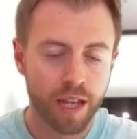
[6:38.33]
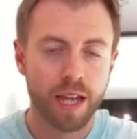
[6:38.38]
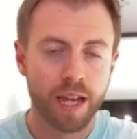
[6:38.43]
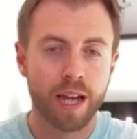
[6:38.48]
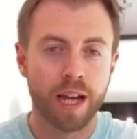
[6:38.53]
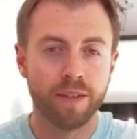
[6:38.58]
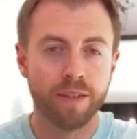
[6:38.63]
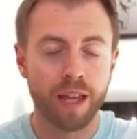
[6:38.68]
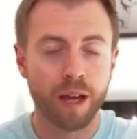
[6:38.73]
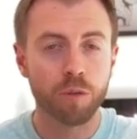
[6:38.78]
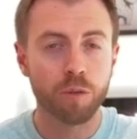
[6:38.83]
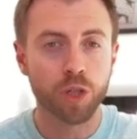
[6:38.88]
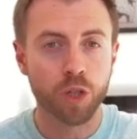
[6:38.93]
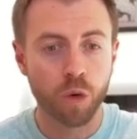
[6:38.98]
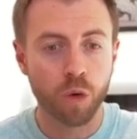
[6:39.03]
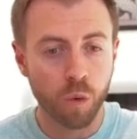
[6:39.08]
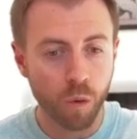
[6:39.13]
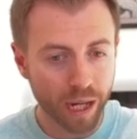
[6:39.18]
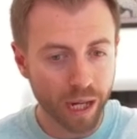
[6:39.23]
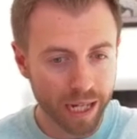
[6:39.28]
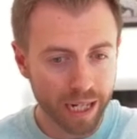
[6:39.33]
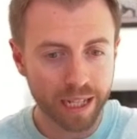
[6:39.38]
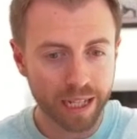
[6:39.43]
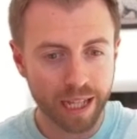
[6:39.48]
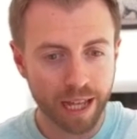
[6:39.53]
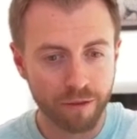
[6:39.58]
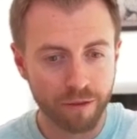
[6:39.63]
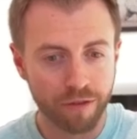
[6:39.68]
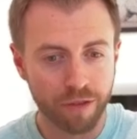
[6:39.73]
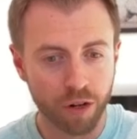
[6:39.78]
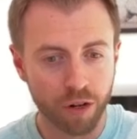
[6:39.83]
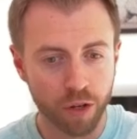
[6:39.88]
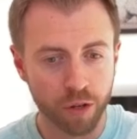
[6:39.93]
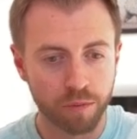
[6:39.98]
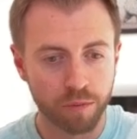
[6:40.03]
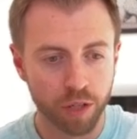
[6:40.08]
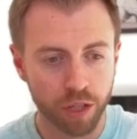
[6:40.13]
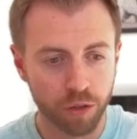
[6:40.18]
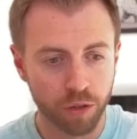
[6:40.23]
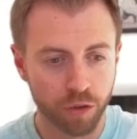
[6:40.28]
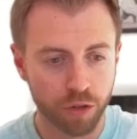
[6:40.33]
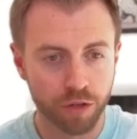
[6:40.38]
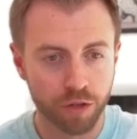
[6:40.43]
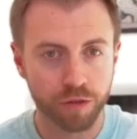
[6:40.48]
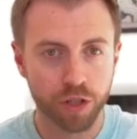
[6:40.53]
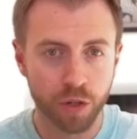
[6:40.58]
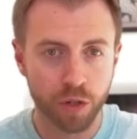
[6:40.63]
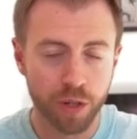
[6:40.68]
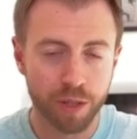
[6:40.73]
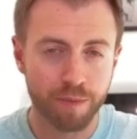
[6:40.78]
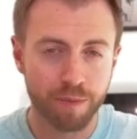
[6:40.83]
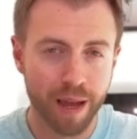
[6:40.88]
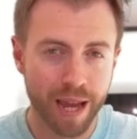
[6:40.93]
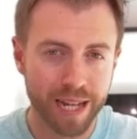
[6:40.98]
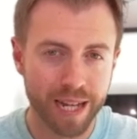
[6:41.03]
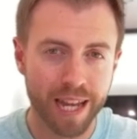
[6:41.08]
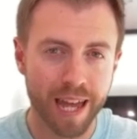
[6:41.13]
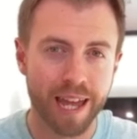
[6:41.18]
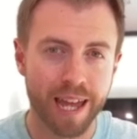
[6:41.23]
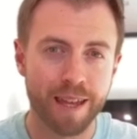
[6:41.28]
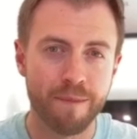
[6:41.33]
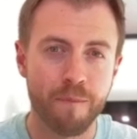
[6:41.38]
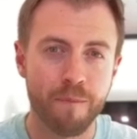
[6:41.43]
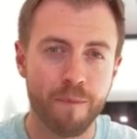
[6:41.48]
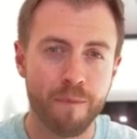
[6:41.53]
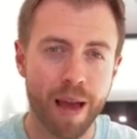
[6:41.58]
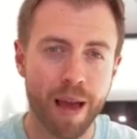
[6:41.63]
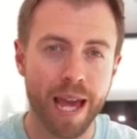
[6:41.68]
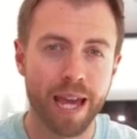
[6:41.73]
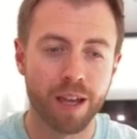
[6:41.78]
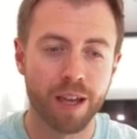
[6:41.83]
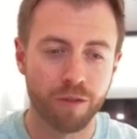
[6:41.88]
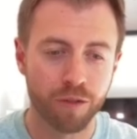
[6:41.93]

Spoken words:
And that was quickly then followed by the launch of SUI's mainnet in May of